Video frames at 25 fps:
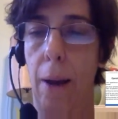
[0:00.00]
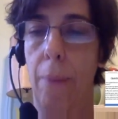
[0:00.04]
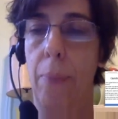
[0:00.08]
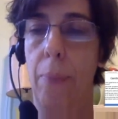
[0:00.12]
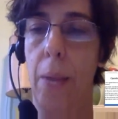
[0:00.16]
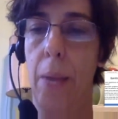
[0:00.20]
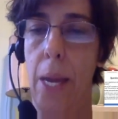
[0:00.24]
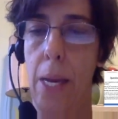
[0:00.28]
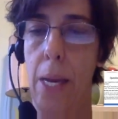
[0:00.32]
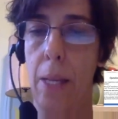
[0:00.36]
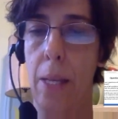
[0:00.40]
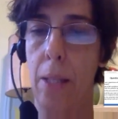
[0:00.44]

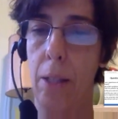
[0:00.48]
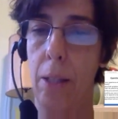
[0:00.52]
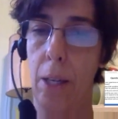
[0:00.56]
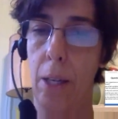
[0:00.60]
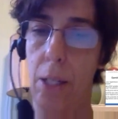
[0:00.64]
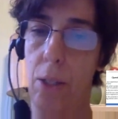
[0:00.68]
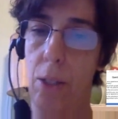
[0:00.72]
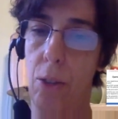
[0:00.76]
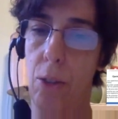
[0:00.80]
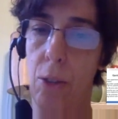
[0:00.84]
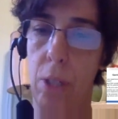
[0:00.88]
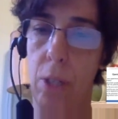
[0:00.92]
they start
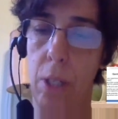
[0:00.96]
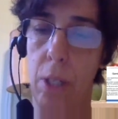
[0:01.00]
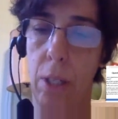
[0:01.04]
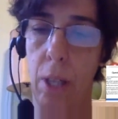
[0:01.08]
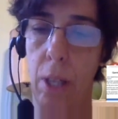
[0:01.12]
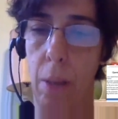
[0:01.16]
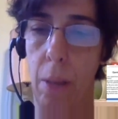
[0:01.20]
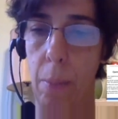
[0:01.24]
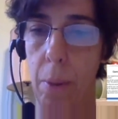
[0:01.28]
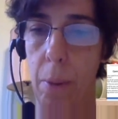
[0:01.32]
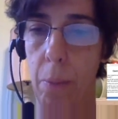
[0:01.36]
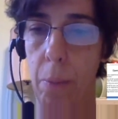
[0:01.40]
to see
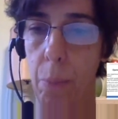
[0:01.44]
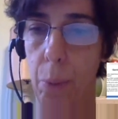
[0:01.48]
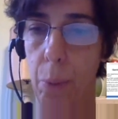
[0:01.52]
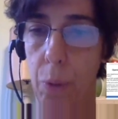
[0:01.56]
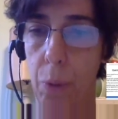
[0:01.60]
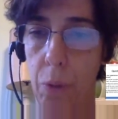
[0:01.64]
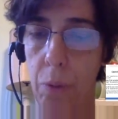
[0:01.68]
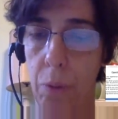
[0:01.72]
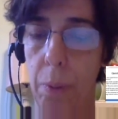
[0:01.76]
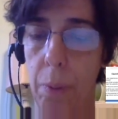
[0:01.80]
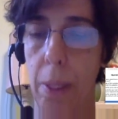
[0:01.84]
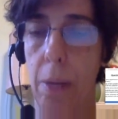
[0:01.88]
some
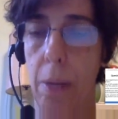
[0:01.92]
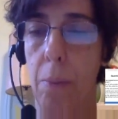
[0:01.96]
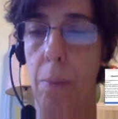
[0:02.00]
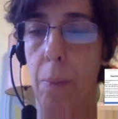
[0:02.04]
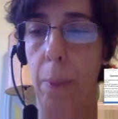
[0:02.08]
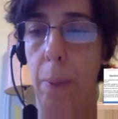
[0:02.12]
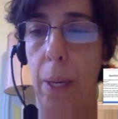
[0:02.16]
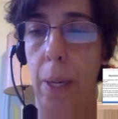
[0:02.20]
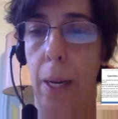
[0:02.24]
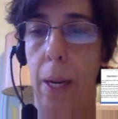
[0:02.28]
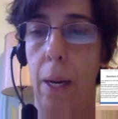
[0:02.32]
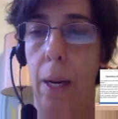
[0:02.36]
improvement,
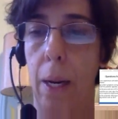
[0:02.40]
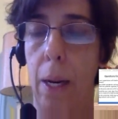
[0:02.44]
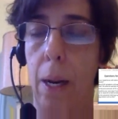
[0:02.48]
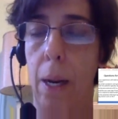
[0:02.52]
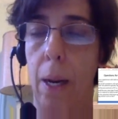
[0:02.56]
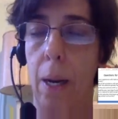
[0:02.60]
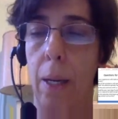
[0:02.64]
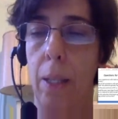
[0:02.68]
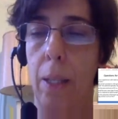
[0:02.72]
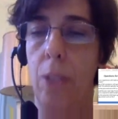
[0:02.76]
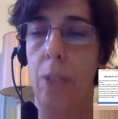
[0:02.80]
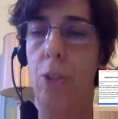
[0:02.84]
but
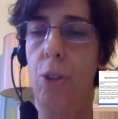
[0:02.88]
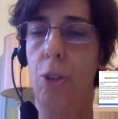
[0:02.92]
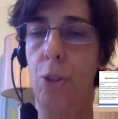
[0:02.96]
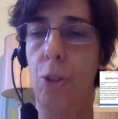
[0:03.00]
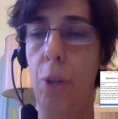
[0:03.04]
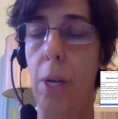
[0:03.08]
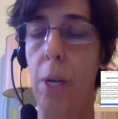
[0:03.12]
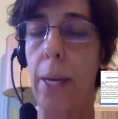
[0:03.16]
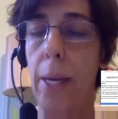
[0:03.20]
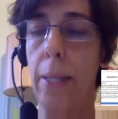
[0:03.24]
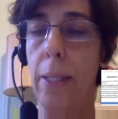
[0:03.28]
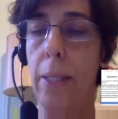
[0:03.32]
it's
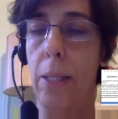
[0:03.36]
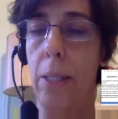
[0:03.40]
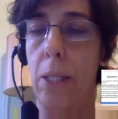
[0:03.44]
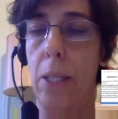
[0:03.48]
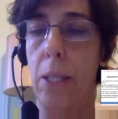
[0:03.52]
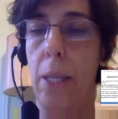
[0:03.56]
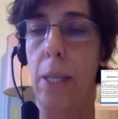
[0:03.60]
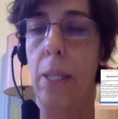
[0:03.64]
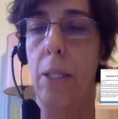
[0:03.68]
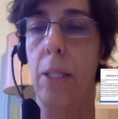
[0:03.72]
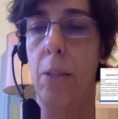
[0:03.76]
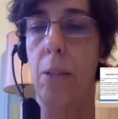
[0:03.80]
usually at the
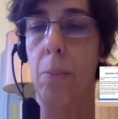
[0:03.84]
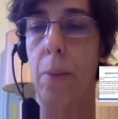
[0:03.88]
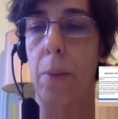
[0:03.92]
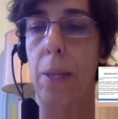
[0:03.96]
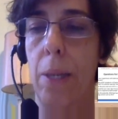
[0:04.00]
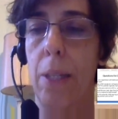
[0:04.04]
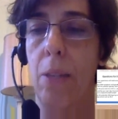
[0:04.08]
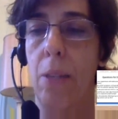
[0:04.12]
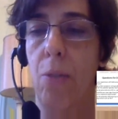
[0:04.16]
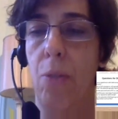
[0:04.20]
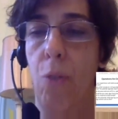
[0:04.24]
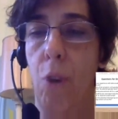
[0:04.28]
6
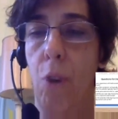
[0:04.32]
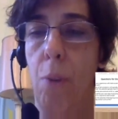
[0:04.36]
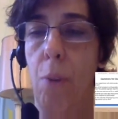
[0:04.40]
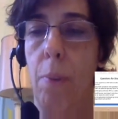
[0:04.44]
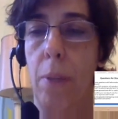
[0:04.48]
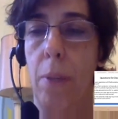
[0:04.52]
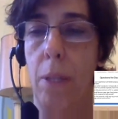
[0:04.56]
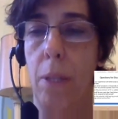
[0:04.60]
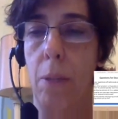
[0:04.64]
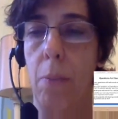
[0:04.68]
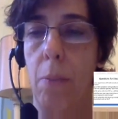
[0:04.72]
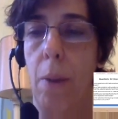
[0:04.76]
months, 4
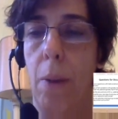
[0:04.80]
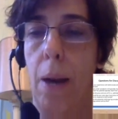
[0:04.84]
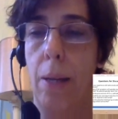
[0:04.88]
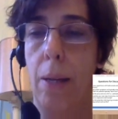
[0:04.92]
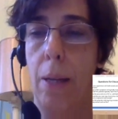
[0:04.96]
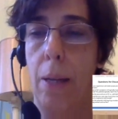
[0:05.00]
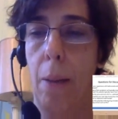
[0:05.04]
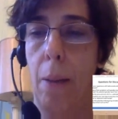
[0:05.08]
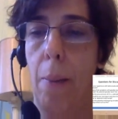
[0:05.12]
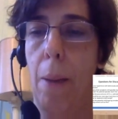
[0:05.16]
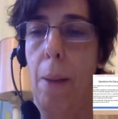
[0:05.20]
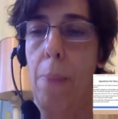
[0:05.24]
months mark
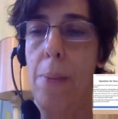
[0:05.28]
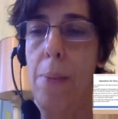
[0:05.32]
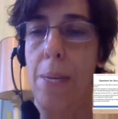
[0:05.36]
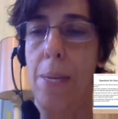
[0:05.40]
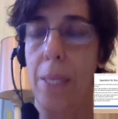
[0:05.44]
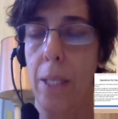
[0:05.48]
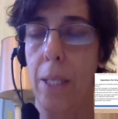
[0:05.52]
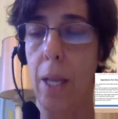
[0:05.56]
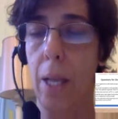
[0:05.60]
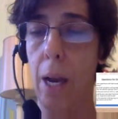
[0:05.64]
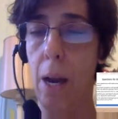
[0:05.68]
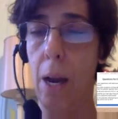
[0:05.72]
that my
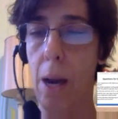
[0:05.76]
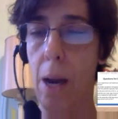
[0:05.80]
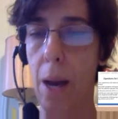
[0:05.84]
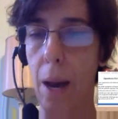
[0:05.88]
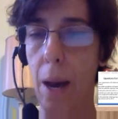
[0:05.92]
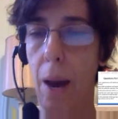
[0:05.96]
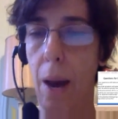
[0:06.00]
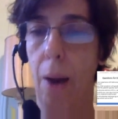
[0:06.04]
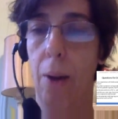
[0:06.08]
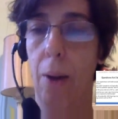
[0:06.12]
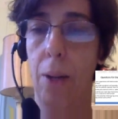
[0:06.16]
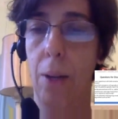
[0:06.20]
patient's like,
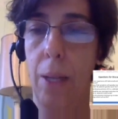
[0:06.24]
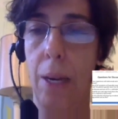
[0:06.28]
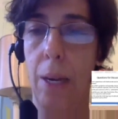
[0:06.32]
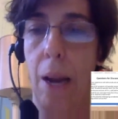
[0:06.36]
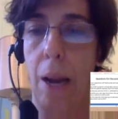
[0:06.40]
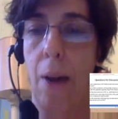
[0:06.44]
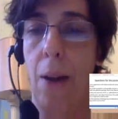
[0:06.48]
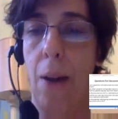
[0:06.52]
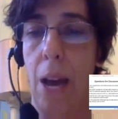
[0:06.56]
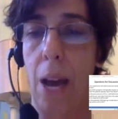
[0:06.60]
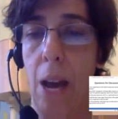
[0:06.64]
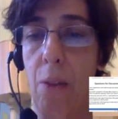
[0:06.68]
oh,
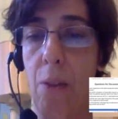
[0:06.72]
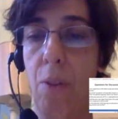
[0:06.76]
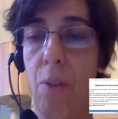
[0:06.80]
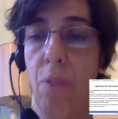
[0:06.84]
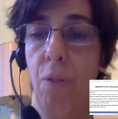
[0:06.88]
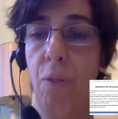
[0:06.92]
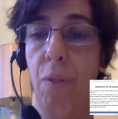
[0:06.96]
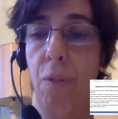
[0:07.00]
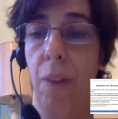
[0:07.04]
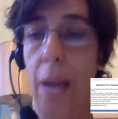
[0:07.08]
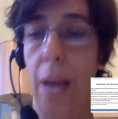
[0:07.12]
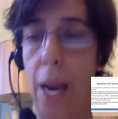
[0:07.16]
I
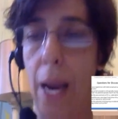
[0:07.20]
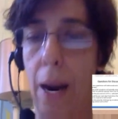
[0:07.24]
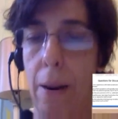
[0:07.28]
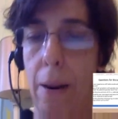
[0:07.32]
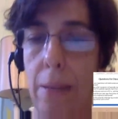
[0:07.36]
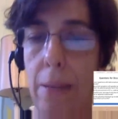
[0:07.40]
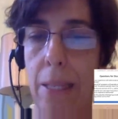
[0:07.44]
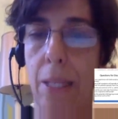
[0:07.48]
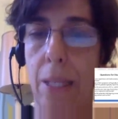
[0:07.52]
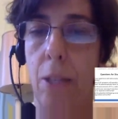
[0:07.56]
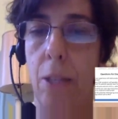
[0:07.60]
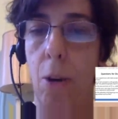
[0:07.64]
haven't flared
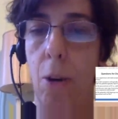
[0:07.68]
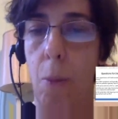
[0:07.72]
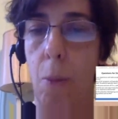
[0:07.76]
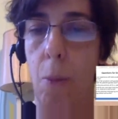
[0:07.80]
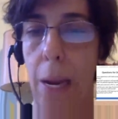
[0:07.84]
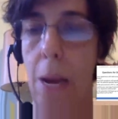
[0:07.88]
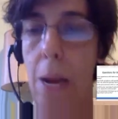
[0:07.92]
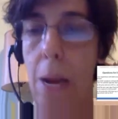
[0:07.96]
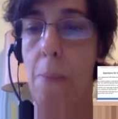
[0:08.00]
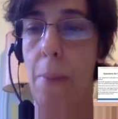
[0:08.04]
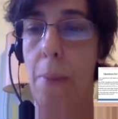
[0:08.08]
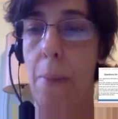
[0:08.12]
in so
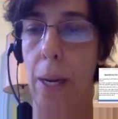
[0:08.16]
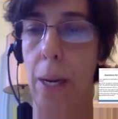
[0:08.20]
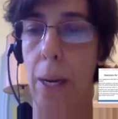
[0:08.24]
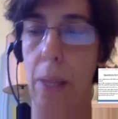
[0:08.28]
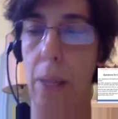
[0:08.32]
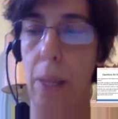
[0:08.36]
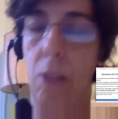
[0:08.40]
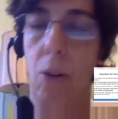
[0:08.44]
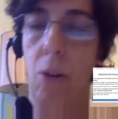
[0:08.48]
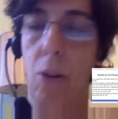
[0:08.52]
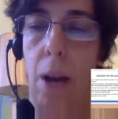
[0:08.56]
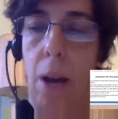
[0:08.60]
many
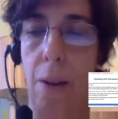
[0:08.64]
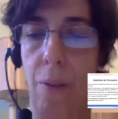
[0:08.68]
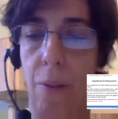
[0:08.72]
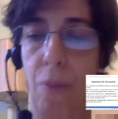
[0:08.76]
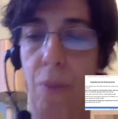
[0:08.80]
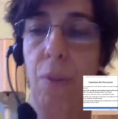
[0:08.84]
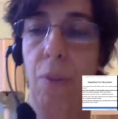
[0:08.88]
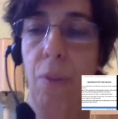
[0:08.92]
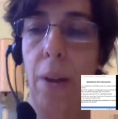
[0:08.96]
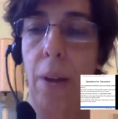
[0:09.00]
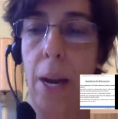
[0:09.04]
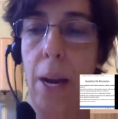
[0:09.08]
months, or I
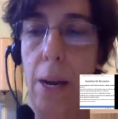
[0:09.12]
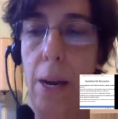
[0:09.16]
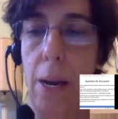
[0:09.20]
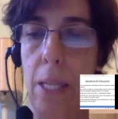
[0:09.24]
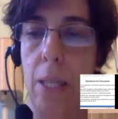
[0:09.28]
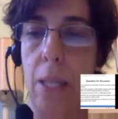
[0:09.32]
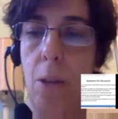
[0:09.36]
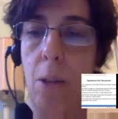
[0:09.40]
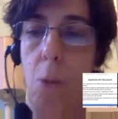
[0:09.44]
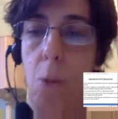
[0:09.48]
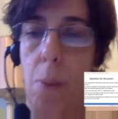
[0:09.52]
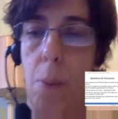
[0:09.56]
haven't flared in
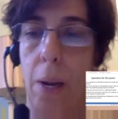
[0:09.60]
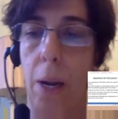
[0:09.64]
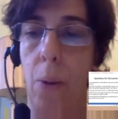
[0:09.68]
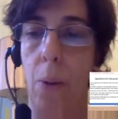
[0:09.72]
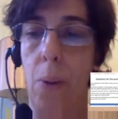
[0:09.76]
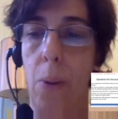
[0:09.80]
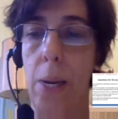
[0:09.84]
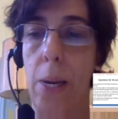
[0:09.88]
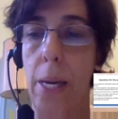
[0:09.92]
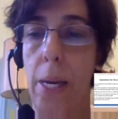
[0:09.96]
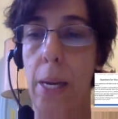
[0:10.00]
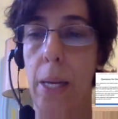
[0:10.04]
so many
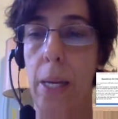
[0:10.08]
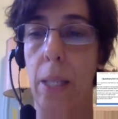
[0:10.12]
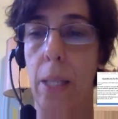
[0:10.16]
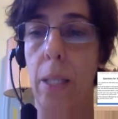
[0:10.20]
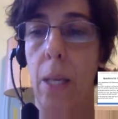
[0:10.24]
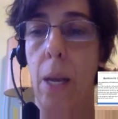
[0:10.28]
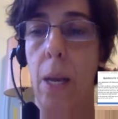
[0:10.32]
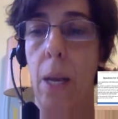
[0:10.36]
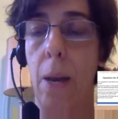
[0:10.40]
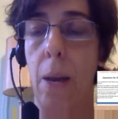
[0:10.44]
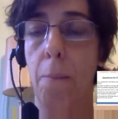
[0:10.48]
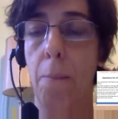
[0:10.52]
weeks.
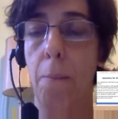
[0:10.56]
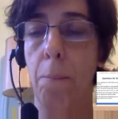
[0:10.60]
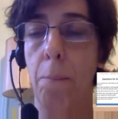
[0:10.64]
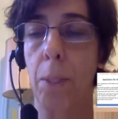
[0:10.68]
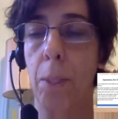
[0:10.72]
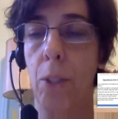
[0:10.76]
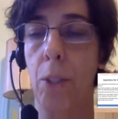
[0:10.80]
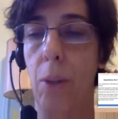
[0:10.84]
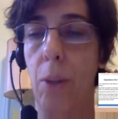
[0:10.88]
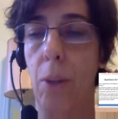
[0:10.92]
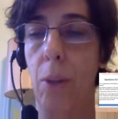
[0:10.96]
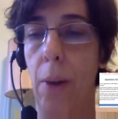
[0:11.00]

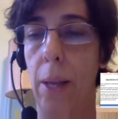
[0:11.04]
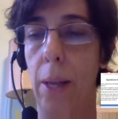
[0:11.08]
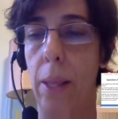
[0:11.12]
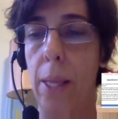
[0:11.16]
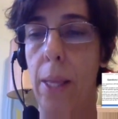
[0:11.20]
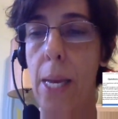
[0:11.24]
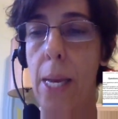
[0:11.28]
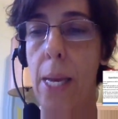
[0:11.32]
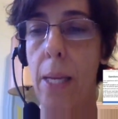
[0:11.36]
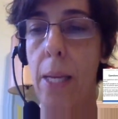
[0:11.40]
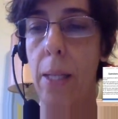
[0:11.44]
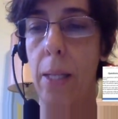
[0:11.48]
So I
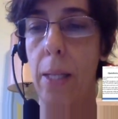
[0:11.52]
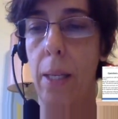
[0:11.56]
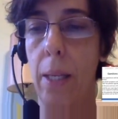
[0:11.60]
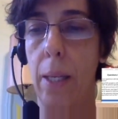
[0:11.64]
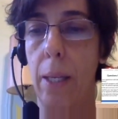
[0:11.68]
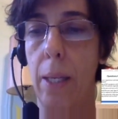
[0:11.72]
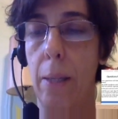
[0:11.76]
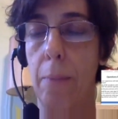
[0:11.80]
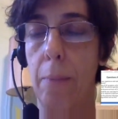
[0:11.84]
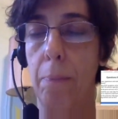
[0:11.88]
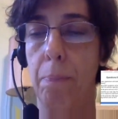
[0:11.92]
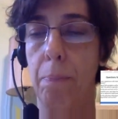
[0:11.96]
think
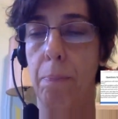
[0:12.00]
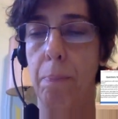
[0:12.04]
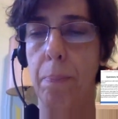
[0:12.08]
the